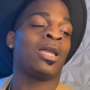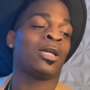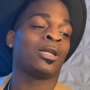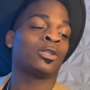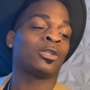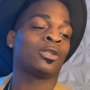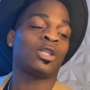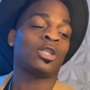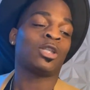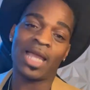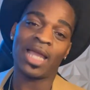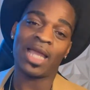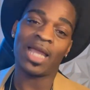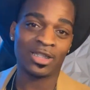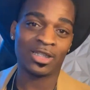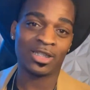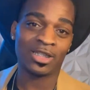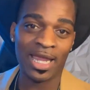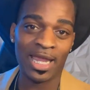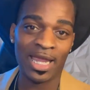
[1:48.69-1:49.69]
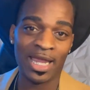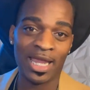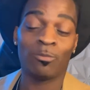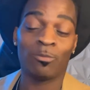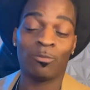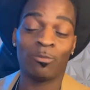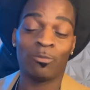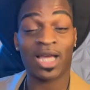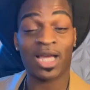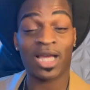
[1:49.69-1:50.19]
So Tasha K,
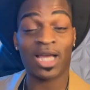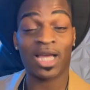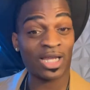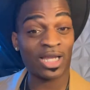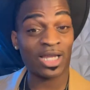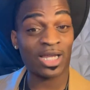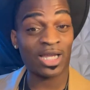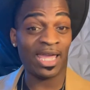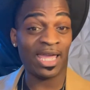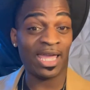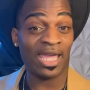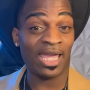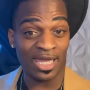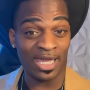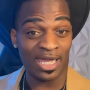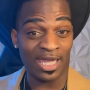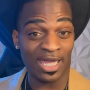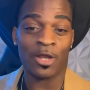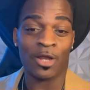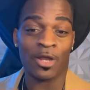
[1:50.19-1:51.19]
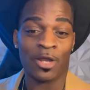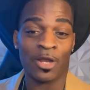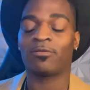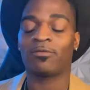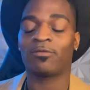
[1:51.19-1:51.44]
which Tasha K and y'all know,